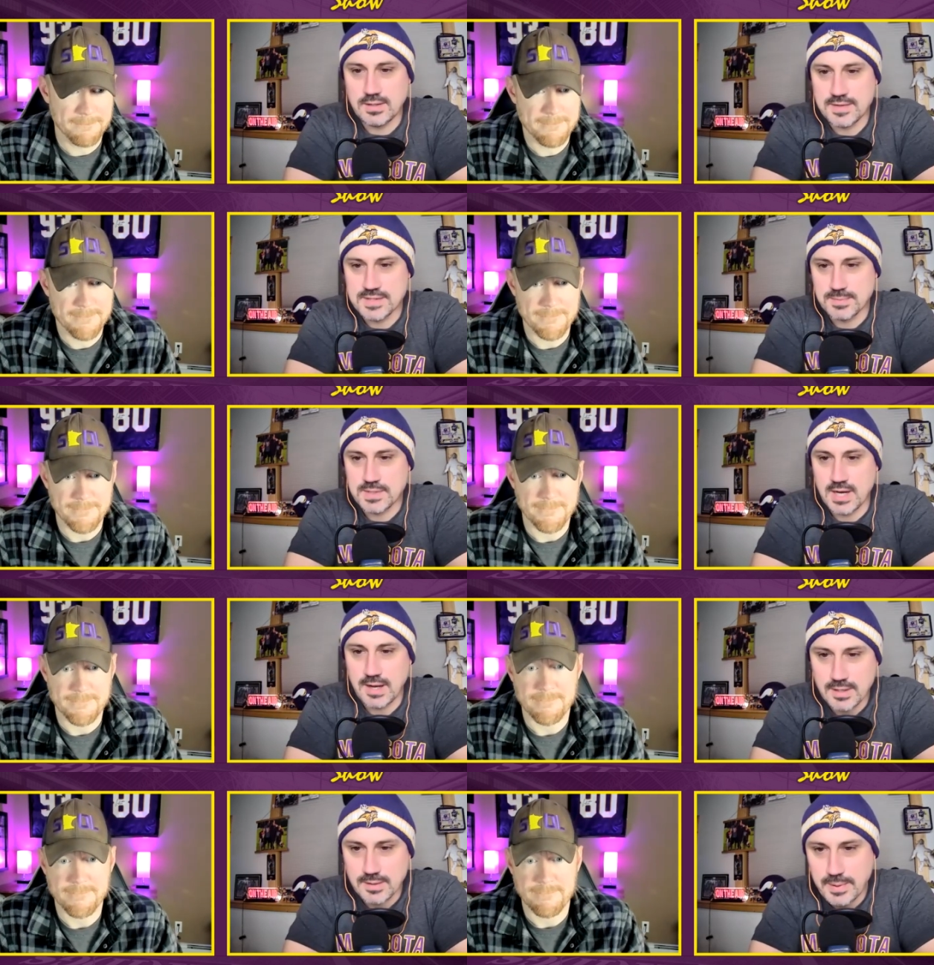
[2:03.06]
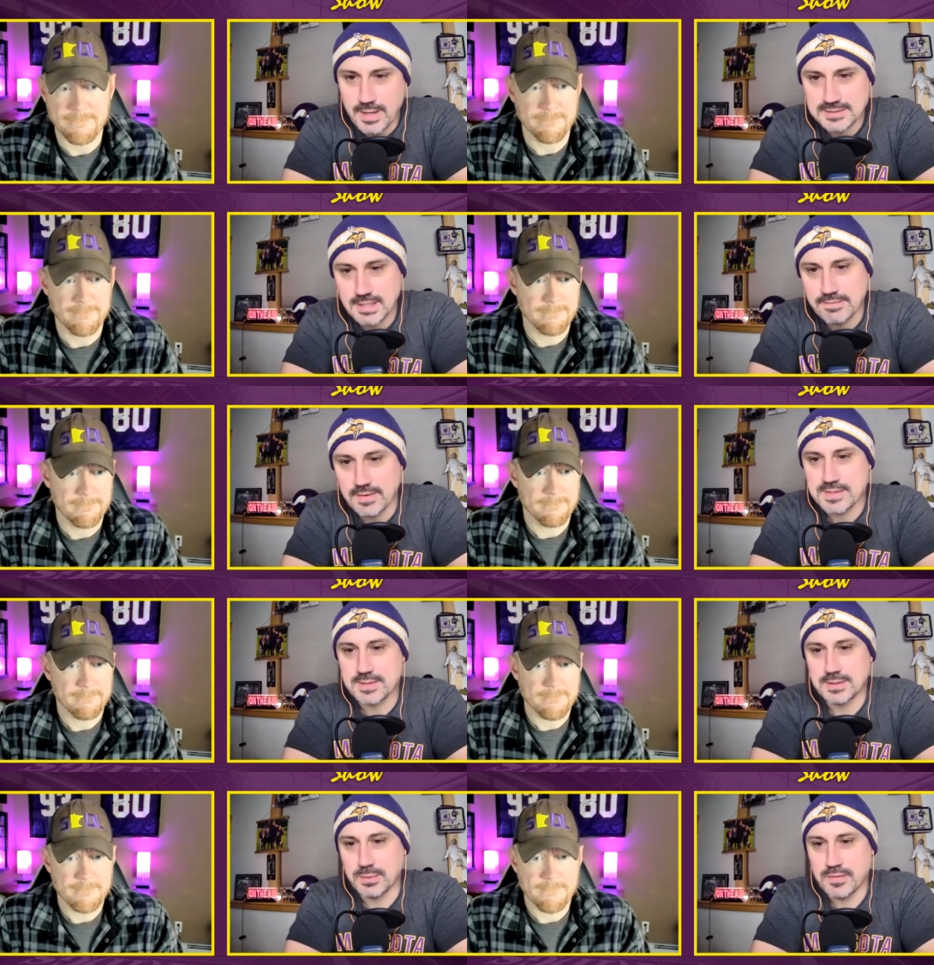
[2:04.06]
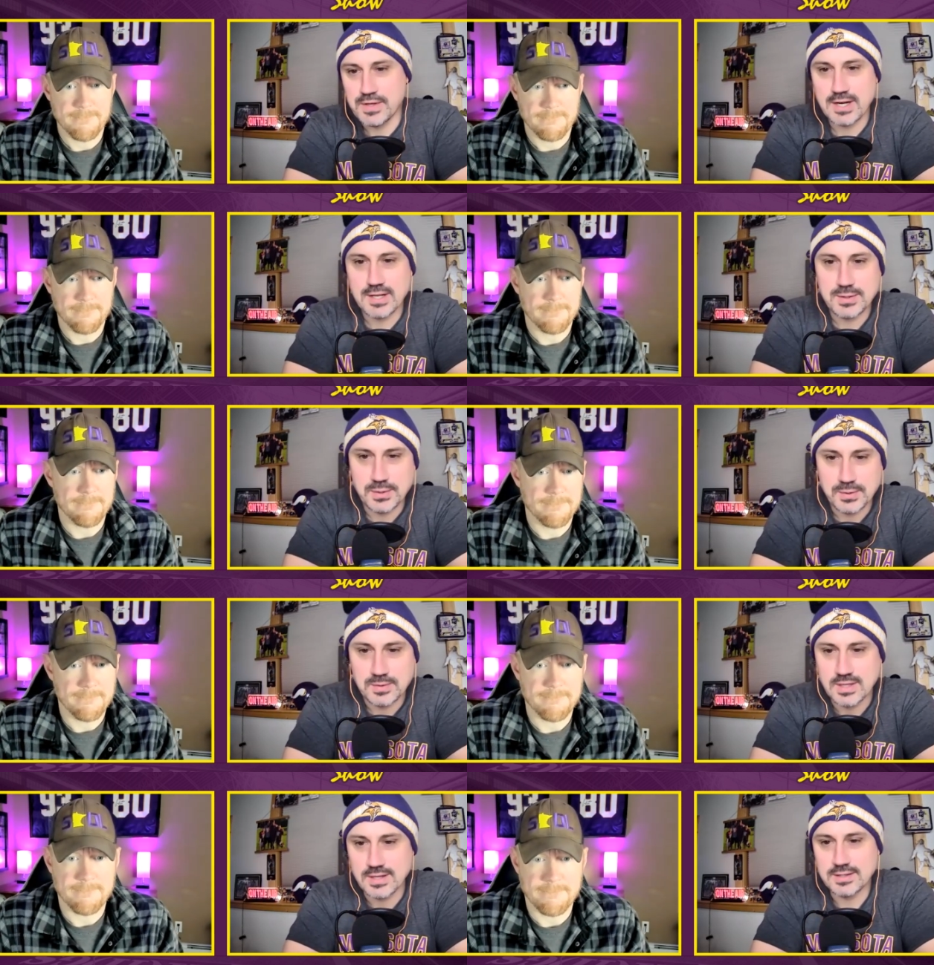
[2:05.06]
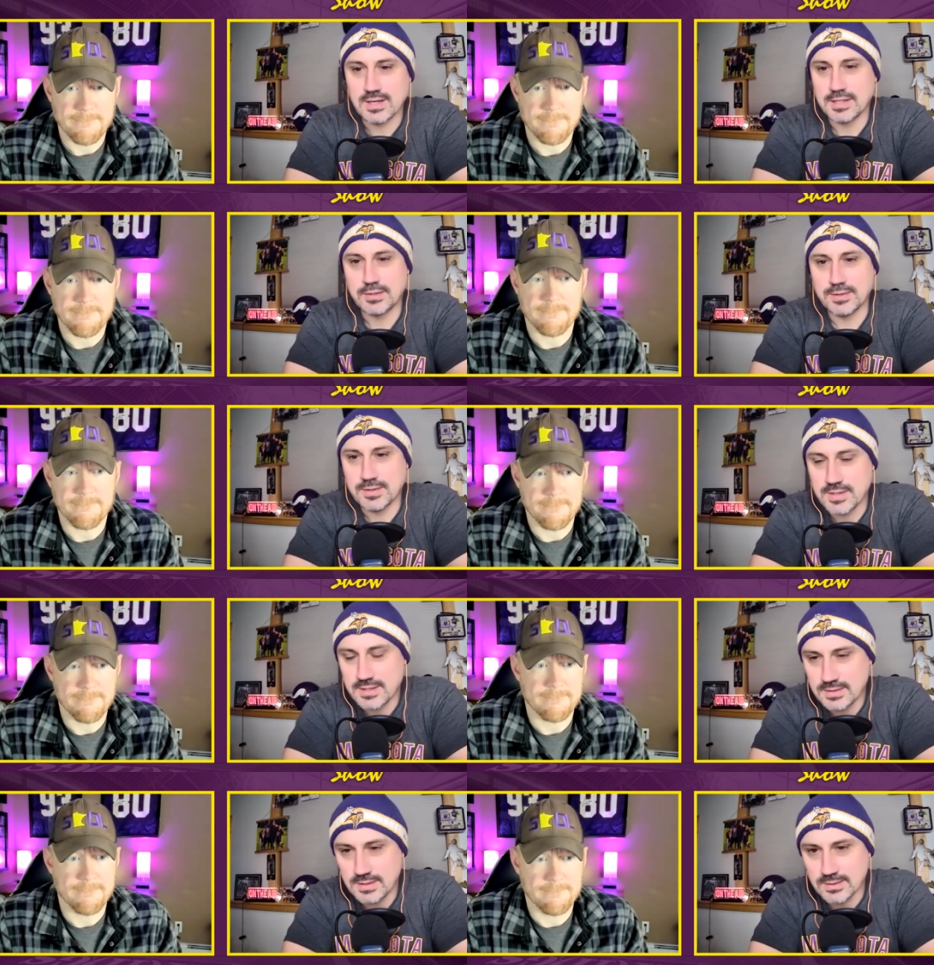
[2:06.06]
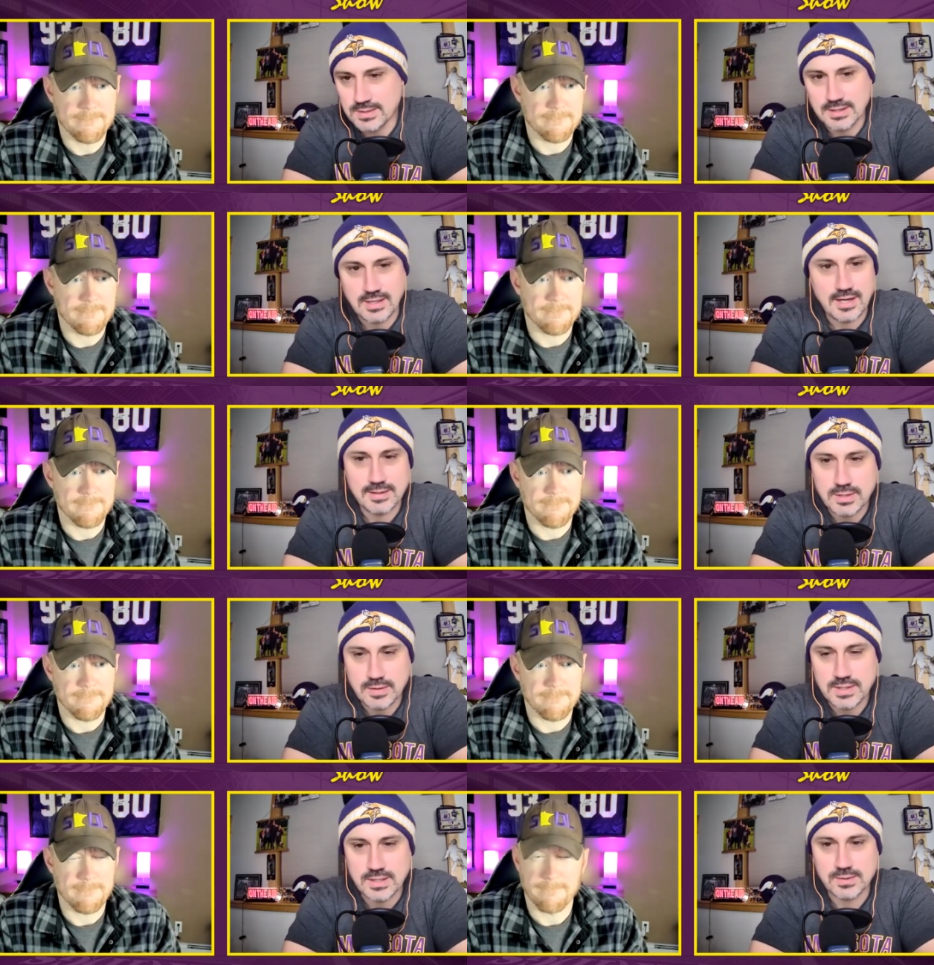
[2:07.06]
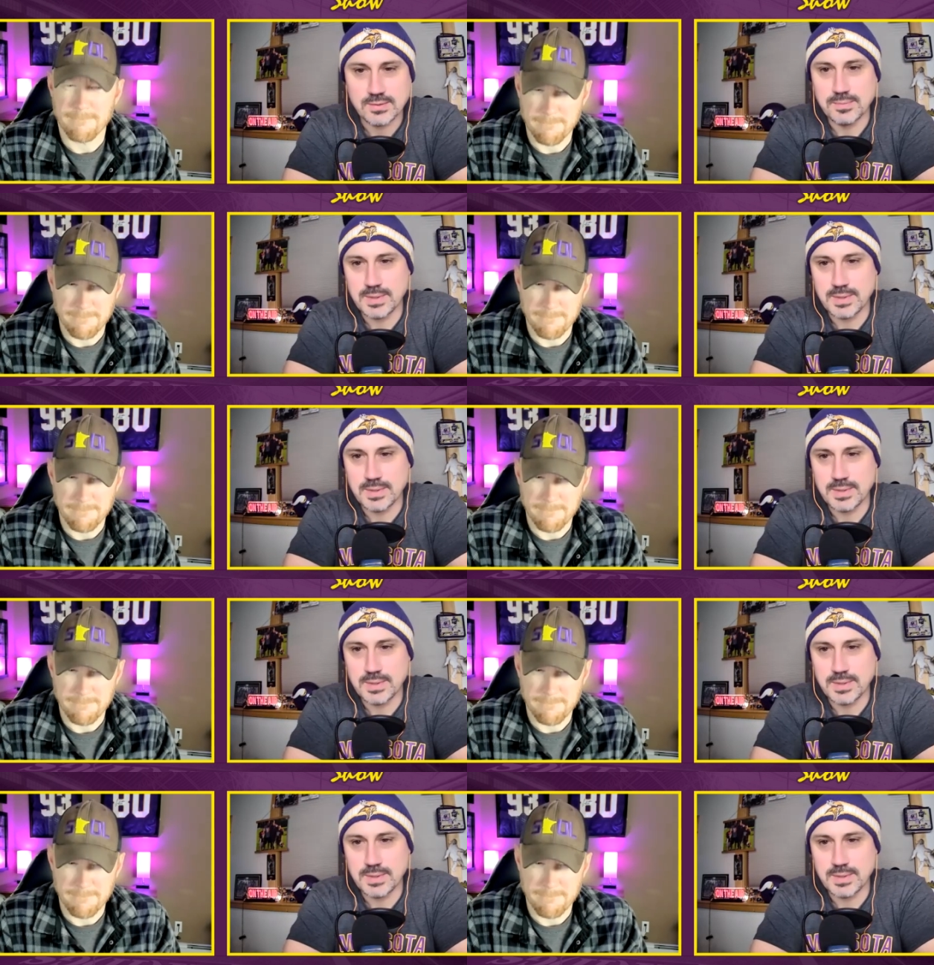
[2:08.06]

Speaker 1: you give us some time. Let them pass that physical, whatever you got to do. Get a doctor in there that you know can lie, whatever you got to do.